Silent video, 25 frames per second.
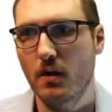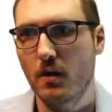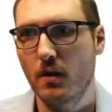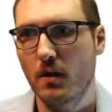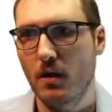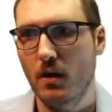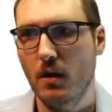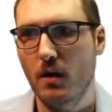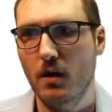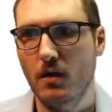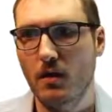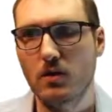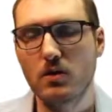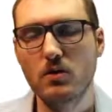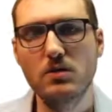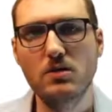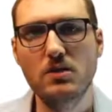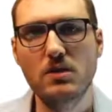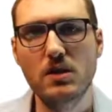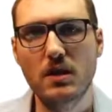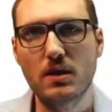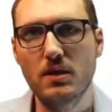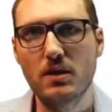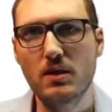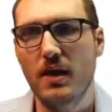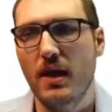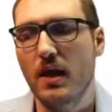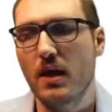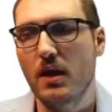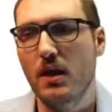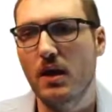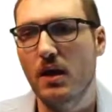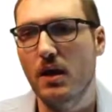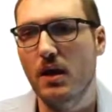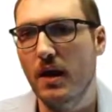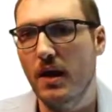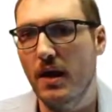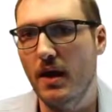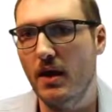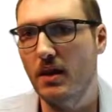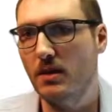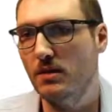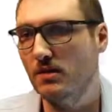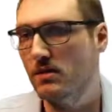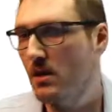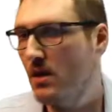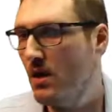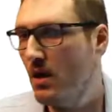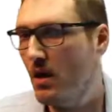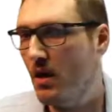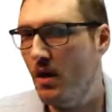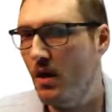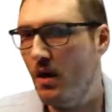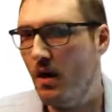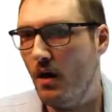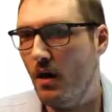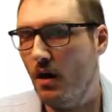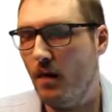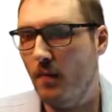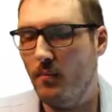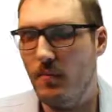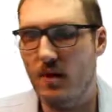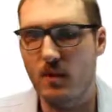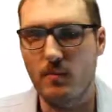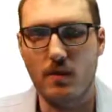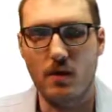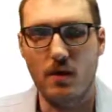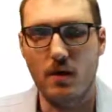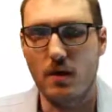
acoustic data as maybe